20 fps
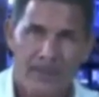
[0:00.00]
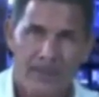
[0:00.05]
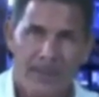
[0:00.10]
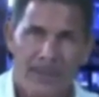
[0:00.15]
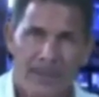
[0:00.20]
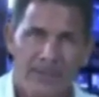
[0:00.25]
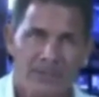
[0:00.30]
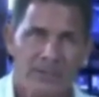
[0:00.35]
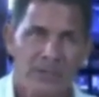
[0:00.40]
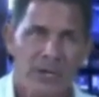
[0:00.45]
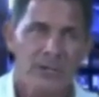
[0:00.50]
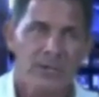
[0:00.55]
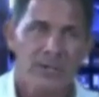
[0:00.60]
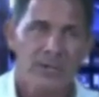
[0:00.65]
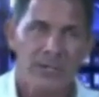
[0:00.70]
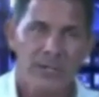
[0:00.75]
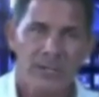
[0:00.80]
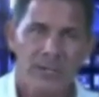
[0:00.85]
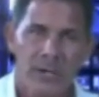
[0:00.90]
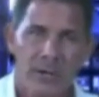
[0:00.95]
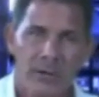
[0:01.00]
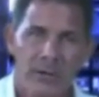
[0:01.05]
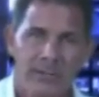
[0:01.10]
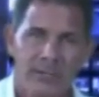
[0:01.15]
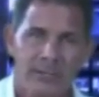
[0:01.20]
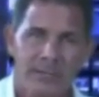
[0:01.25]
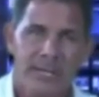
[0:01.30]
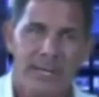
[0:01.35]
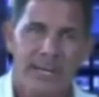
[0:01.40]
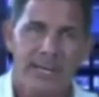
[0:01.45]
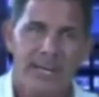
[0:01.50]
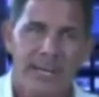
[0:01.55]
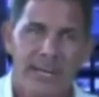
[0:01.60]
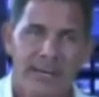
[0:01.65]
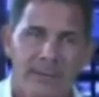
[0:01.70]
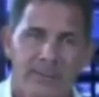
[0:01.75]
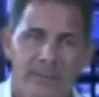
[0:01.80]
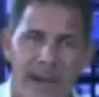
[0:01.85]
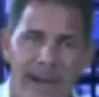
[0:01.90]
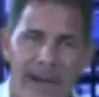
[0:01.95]
Because John Quinones,
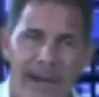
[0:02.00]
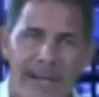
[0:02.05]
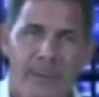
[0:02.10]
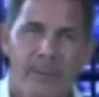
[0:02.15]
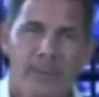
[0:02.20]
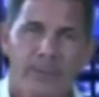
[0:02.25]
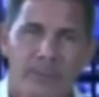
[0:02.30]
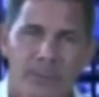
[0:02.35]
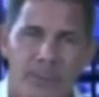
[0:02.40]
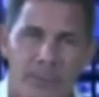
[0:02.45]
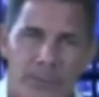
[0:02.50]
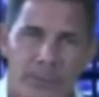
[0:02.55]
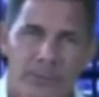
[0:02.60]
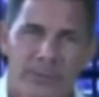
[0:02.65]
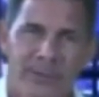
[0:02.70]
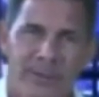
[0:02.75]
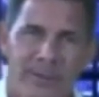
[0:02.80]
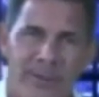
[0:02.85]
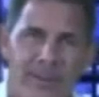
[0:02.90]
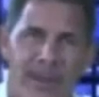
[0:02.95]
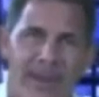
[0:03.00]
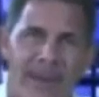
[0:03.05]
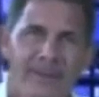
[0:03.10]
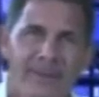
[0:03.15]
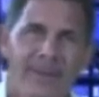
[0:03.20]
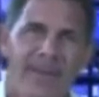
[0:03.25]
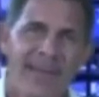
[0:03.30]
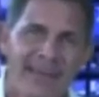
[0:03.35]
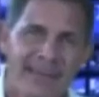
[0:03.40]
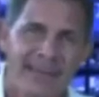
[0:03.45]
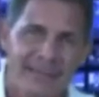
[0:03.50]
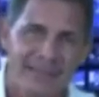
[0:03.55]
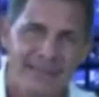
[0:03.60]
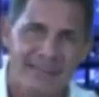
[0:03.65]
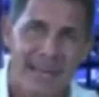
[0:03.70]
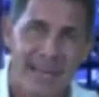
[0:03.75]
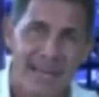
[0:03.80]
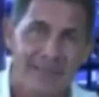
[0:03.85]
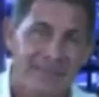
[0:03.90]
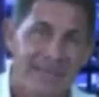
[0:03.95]
his body was producing the amount of
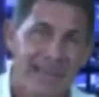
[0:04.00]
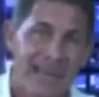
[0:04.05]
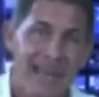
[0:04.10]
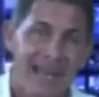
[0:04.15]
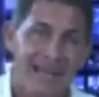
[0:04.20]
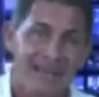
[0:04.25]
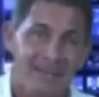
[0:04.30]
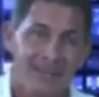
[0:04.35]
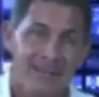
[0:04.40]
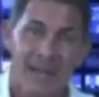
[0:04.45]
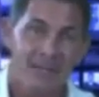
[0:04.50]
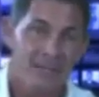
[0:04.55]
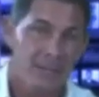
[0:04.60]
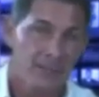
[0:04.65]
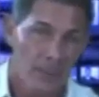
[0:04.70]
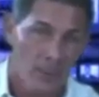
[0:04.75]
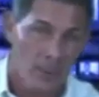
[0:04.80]
enzymes, as Dr.